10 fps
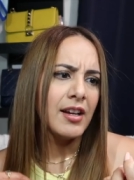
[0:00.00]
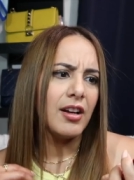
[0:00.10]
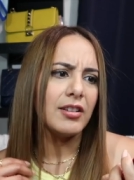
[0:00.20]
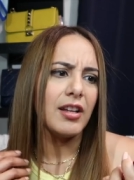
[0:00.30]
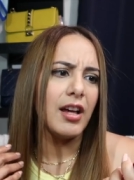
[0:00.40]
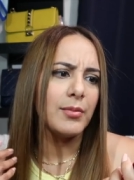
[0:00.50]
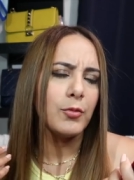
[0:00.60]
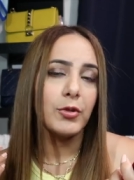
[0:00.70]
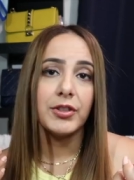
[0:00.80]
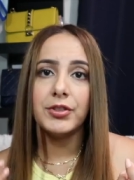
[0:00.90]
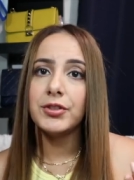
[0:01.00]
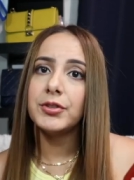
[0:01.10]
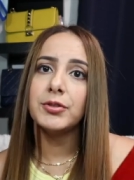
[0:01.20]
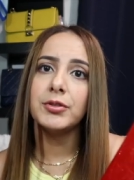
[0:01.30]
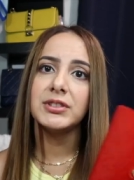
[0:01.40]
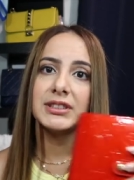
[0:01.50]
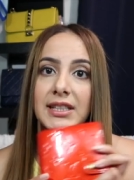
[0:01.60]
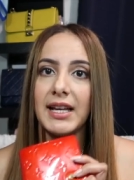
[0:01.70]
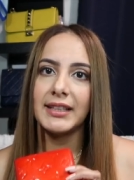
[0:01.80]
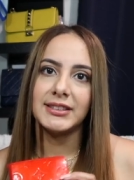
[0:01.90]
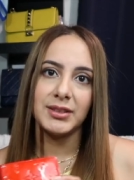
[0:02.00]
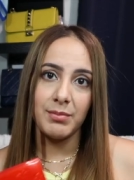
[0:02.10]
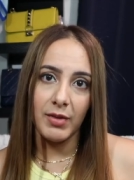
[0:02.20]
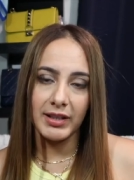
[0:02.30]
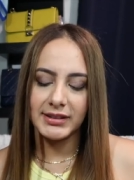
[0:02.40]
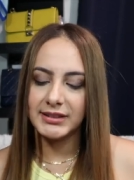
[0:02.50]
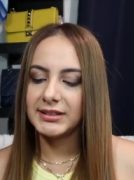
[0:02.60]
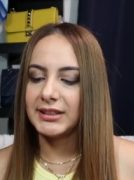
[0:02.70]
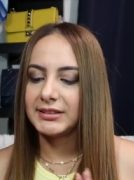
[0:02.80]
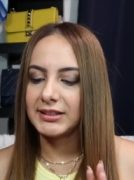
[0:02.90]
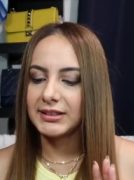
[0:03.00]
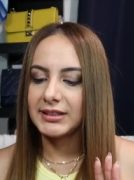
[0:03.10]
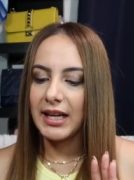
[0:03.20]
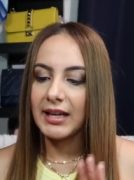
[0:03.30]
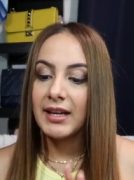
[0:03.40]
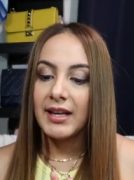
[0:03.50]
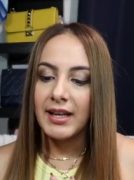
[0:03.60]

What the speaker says: a lot more use and it had some marks and things like that.